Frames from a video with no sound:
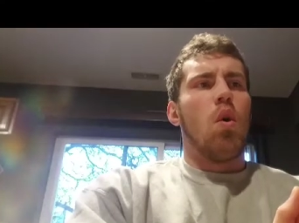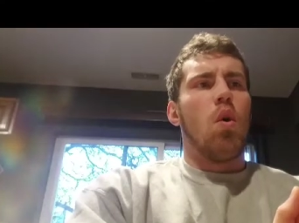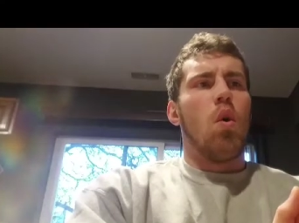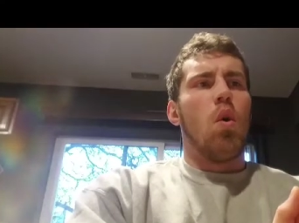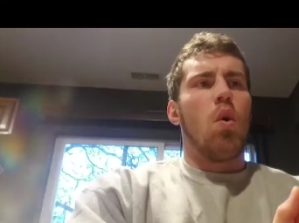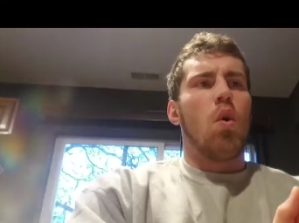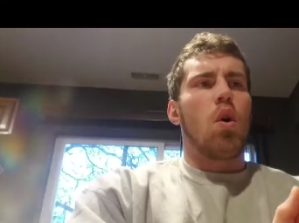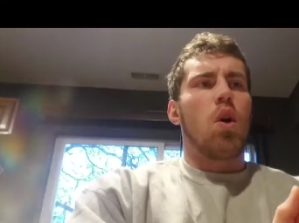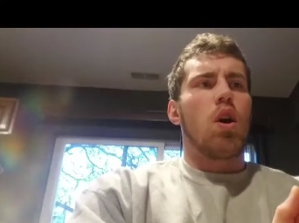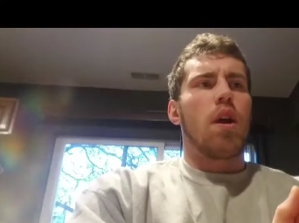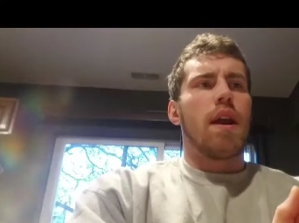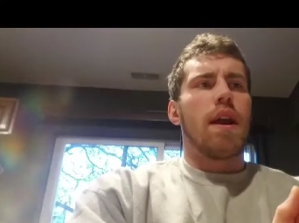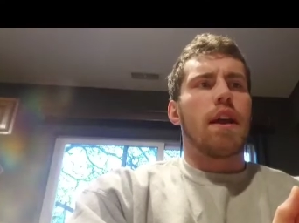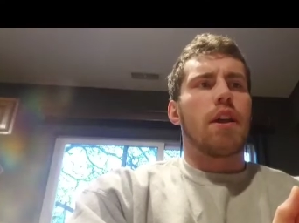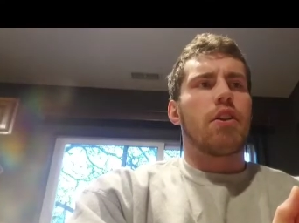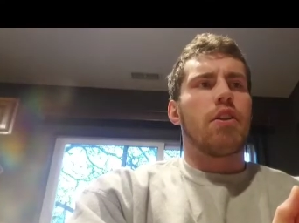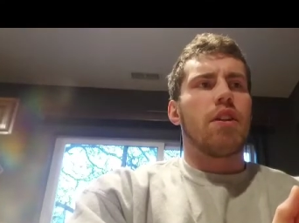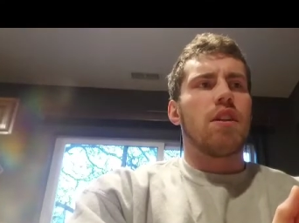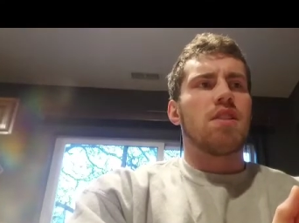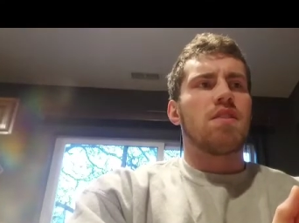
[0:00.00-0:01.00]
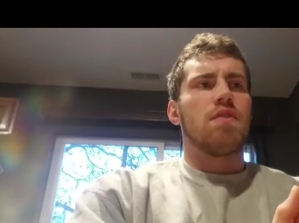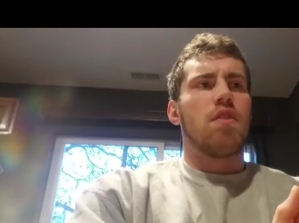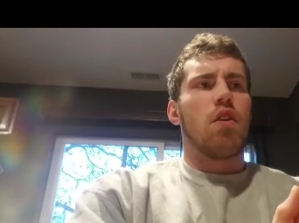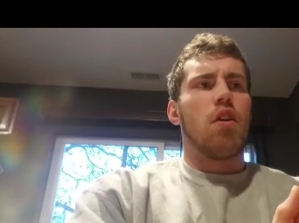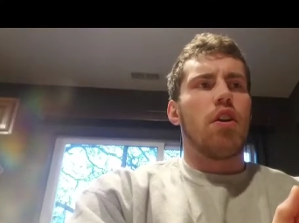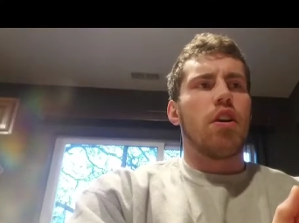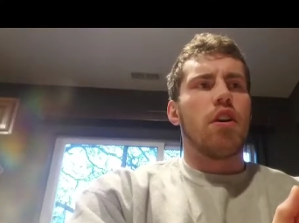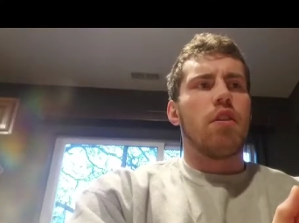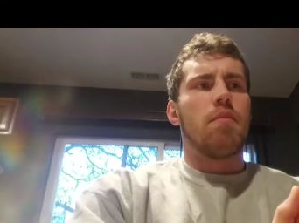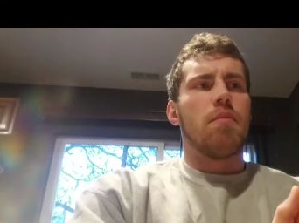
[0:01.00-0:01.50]
or increase
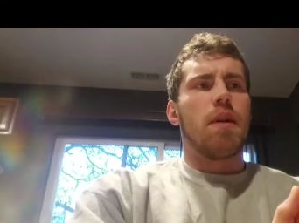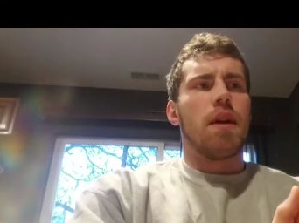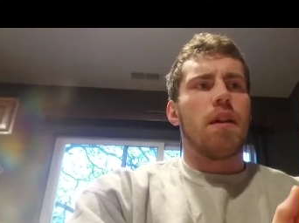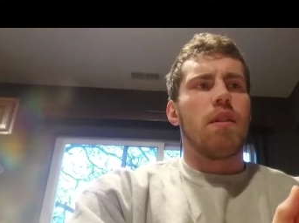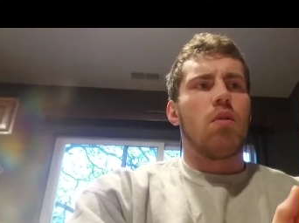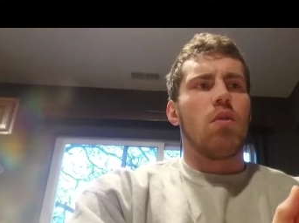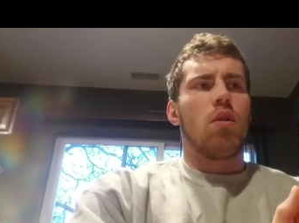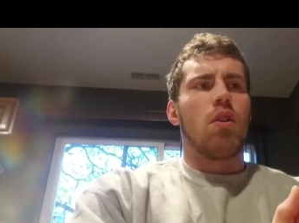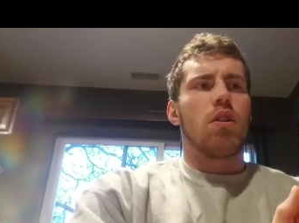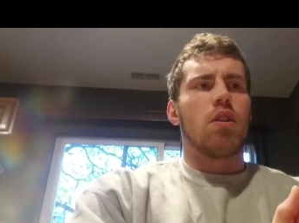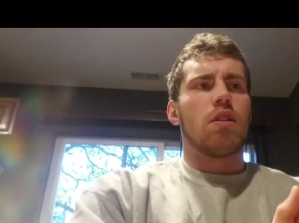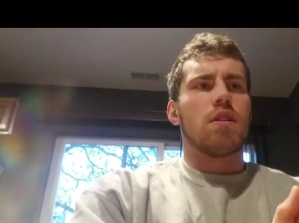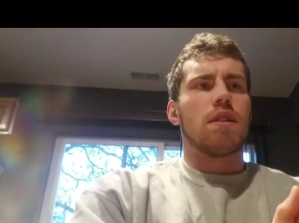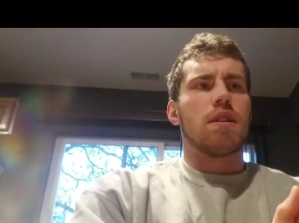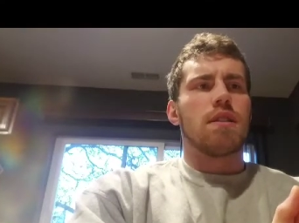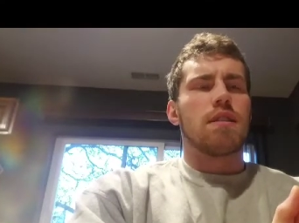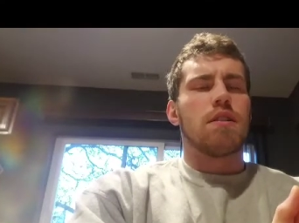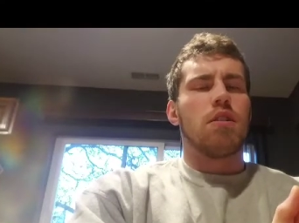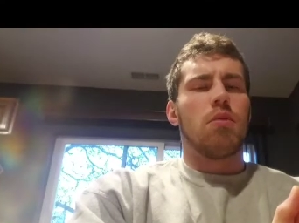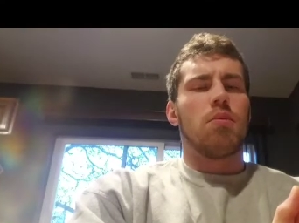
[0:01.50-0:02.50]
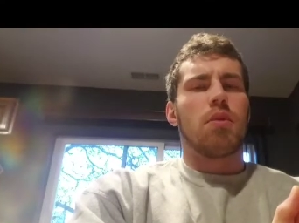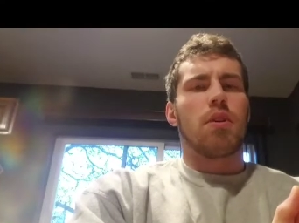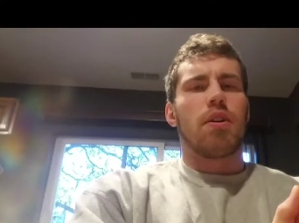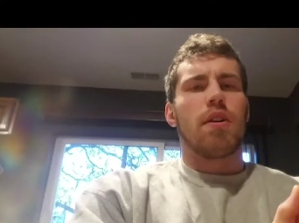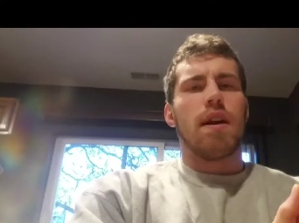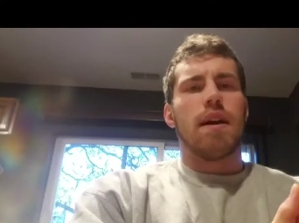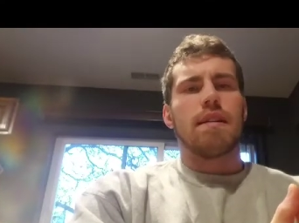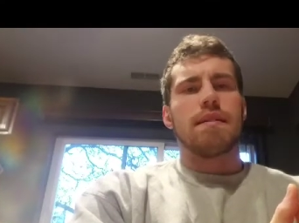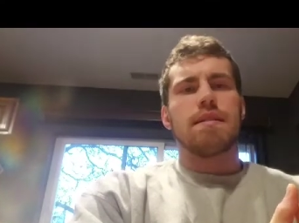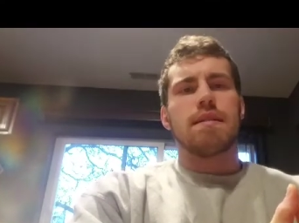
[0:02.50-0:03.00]
volume in order to still
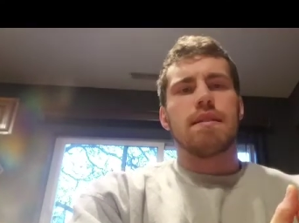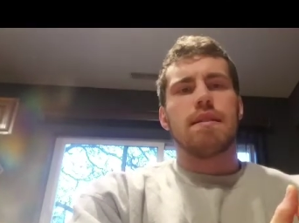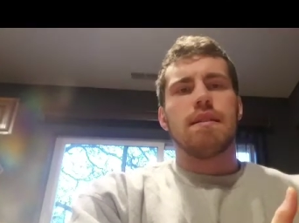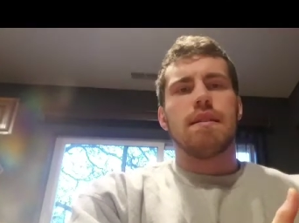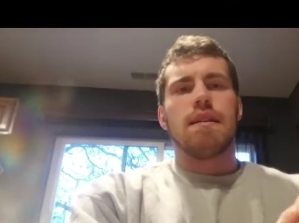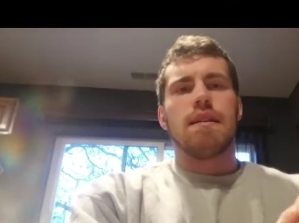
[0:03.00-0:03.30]
progress?